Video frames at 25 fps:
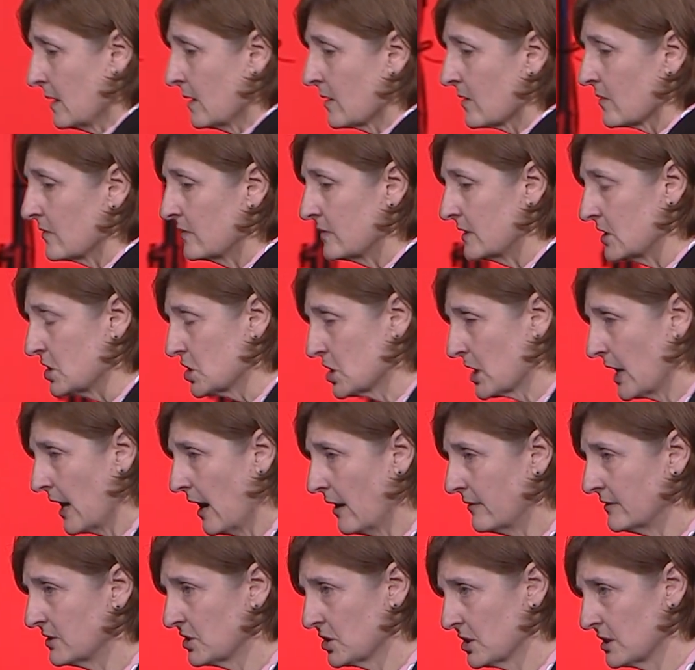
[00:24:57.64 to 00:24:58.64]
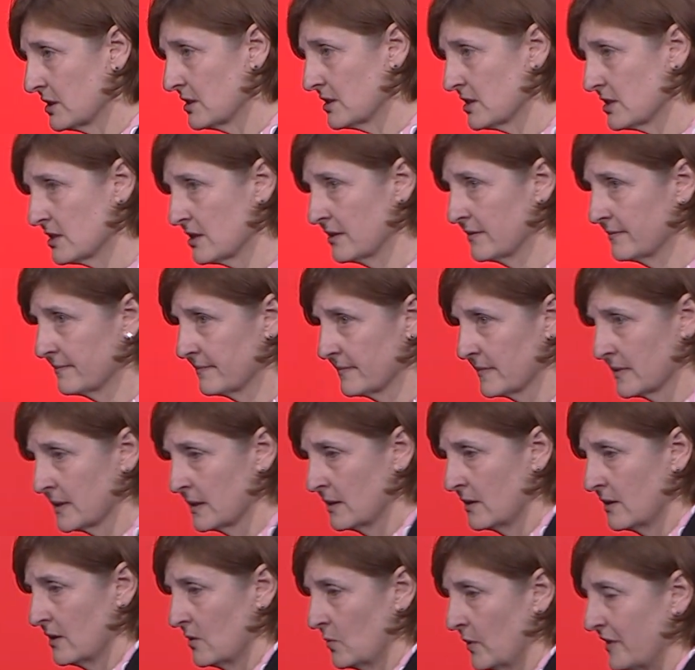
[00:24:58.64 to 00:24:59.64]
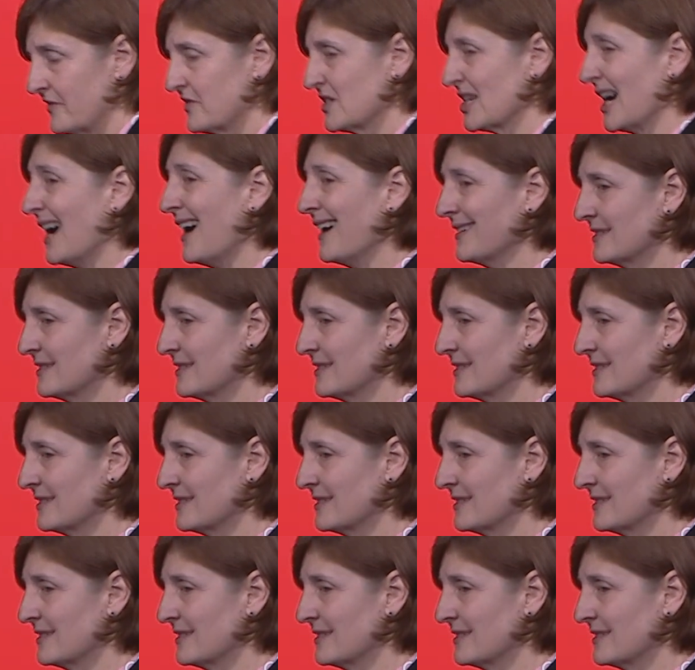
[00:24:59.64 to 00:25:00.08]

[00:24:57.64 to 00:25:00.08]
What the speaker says: the challenges we've talked